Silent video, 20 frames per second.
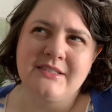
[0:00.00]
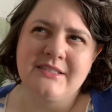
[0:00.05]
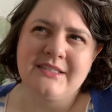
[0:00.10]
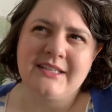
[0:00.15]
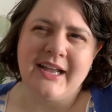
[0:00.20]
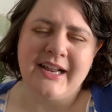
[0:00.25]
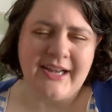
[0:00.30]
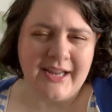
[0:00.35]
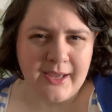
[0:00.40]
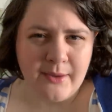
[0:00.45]

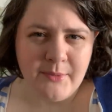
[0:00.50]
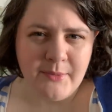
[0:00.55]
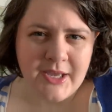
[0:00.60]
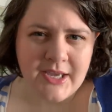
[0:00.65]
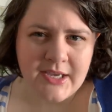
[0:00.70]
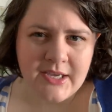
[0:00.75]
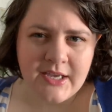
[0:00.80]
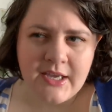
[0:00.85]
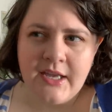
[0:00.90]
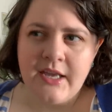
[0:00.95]

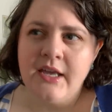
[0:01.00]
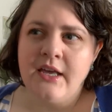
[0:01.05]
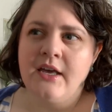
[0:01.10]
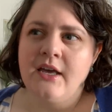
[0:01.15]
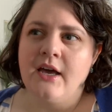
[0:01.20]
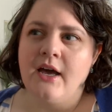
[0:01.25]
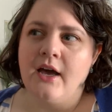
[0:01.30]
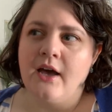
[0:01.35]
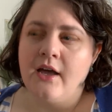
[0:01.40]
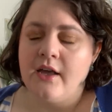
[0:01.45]
dynamic.
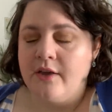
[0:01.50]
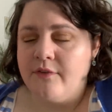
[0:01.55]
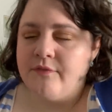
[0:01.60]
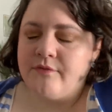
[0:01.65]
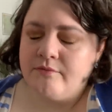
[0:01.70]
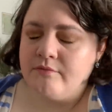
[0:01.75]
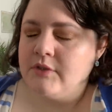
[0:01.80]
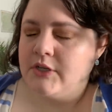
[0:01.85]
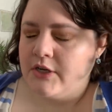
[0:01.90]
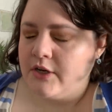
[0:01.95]
If
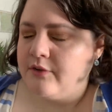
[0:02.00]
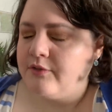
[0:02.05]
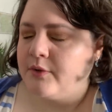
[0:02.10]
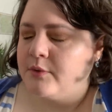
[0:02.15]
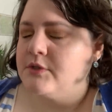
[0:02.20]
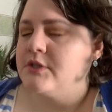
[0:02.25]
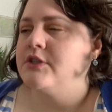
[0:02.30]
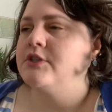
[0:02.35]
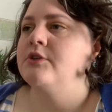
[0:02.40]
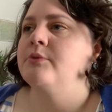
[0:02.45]
it
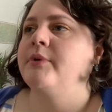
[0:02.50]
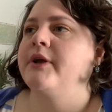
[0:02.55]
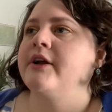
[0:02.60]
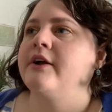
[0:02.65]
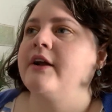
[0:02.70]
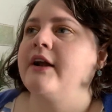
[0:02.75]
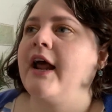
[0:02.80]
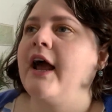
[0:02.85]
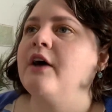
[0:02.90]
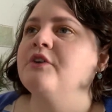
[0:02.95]
was a
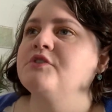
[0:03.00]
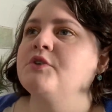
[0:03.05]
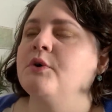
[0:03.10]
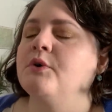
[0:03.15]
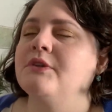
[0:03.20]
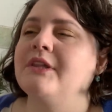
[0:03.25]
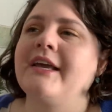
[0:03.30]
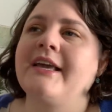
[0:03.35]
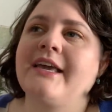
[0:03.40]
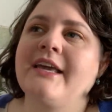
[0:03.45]
two-parent
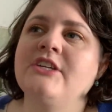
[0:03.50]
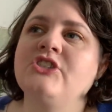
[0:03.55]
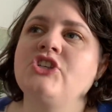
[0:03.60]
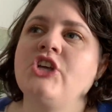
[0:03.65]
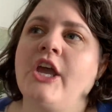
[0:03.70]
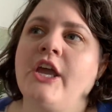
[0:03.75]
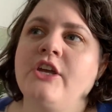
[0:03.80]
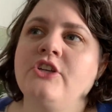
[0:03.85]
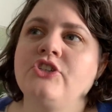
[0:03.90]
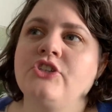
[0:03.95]
household, like it
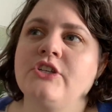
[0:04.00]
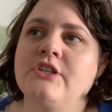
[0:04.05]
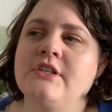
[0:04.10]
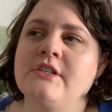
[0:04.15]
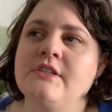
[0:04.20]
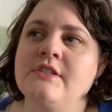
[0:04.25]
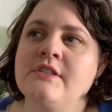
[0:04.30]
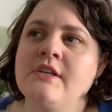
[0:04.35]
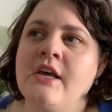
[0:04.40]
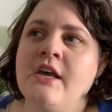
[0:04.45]

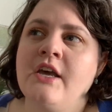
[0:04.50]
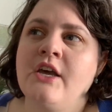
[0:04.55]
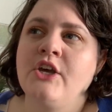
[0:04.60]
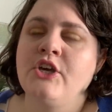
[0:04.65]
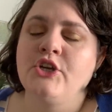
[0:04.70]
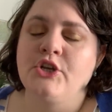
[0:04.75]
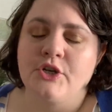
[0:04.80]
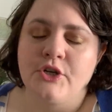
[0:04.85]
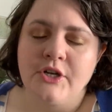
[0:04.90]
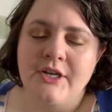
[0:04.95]
changes
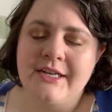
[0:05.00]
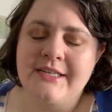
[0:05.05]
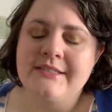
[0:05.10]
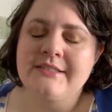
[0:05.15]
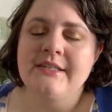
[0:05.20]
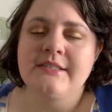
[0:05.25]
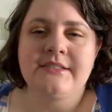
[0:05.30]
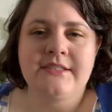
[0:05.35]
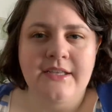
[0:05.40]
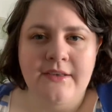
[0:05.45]
your
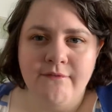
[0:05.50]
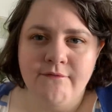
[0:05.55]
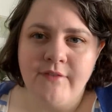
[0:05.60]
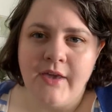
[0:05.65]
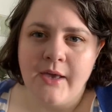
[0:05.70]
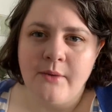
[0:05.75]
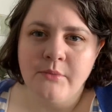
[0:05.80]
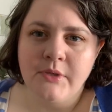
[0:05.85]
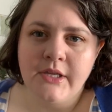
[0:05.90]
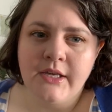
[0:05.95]
existing
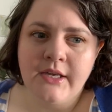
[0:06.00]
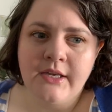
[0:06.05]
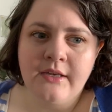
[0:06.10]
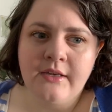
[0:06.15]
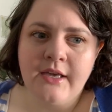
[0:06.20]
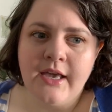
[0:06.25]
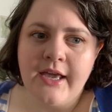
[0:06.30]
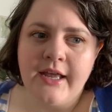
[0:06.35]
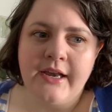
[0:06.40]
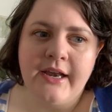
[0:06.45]

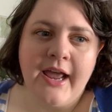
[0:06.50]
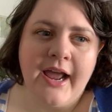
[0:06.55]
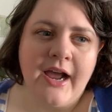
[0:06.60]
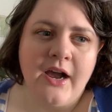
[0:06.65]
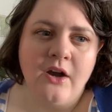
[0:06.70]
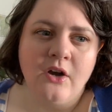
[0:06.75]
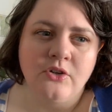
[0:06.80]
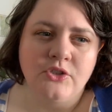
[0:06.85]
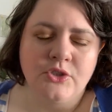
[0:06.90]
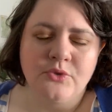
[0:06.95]
family and
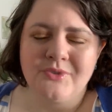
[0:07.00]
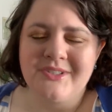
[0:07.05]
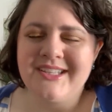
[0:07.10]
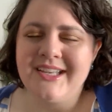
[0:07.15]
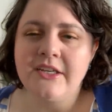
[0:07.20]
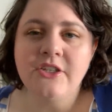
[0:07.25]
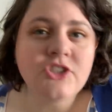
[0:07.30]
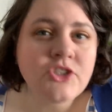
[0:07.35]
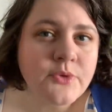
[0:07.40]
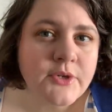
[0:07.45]
how you
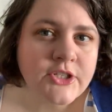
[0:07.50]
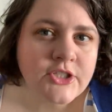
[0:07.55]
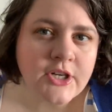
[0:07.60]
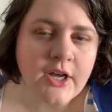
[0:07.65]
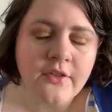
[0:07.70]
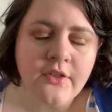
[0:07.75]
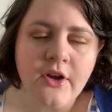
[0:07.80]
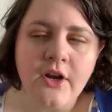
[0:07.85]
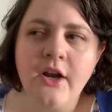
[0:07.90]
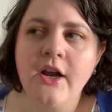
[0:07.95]
relate to each
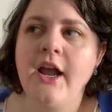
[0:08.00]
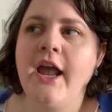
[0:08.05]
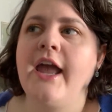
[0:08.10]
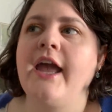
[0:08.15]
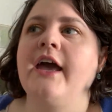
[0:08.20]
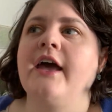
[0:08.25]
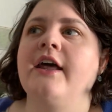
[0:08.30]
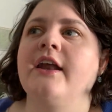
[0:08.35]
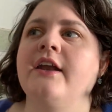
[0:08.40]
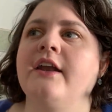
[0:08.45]
other.
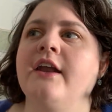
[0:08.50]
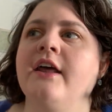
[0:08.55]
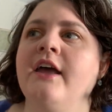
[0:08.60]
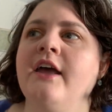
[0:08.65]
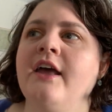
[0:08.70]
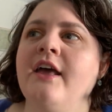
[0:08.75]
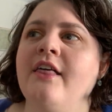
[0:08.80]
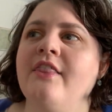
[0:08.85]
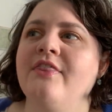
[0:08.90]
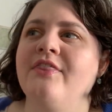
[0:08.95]
And
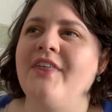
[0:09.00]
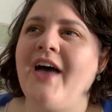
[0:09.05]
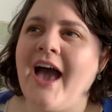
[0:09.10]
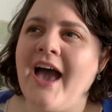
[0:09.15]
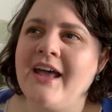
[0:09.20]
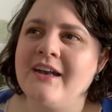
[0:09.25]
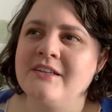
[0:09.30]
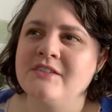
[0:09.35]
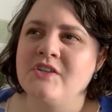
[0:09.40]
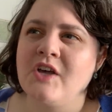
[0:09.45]

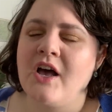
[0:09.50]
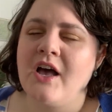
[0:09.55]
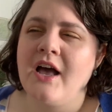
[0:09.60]
that is